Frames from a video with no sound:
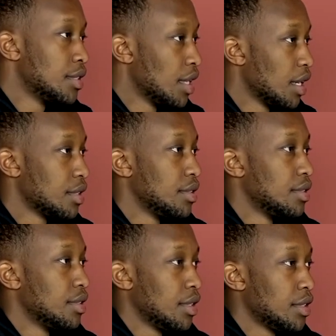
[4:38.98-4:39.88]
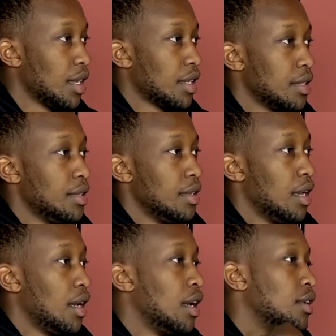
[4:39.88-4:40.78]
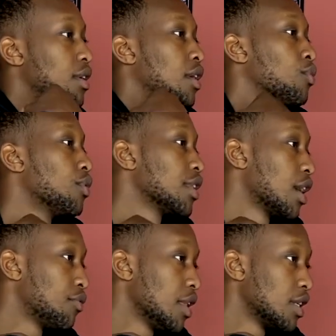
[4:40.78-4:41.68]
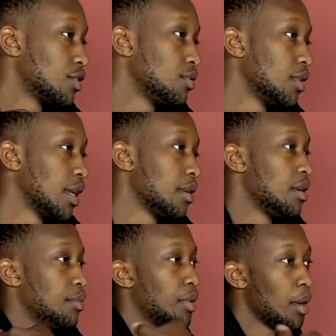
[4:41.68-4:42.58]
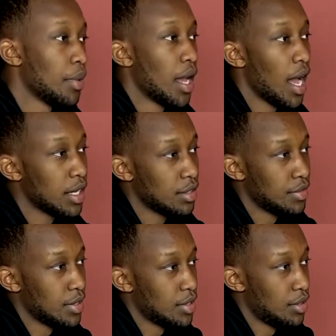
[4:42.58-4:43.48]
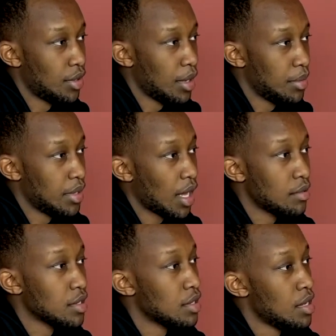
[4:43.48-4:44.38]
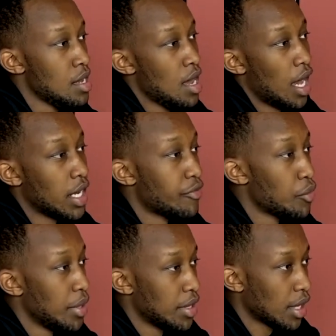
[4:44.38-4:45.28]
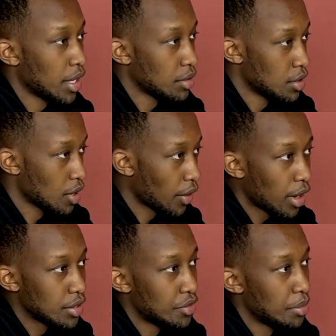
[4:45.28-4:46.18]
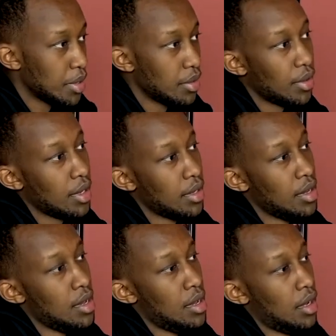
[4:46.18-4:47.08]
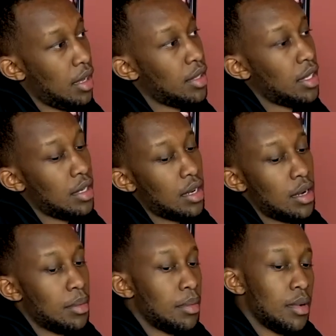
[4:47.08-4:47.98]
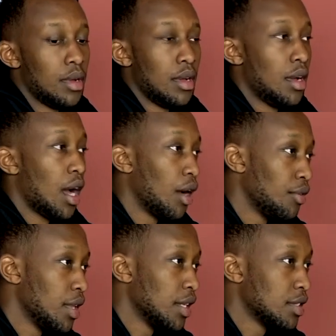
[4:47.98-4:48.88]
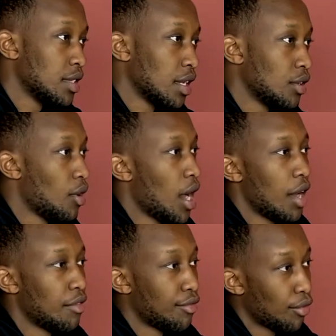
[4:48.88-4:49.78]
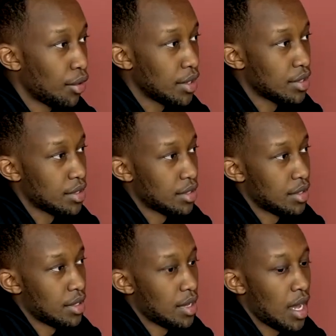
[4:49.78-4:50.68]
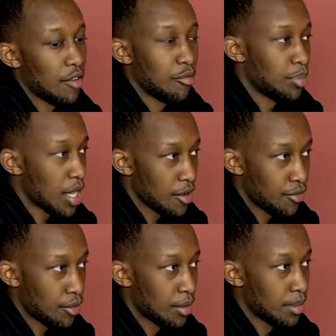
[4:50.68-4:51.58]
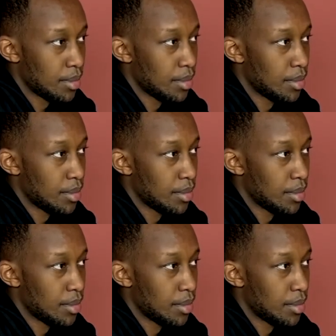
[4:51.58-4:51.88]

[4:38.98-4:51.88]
Exactly. And one thing I realized too, like becoming an activist, you know what I mean? I never really thought that was in the cards for me, right? And then I realized it's like, no, I have a voice, I have a platform,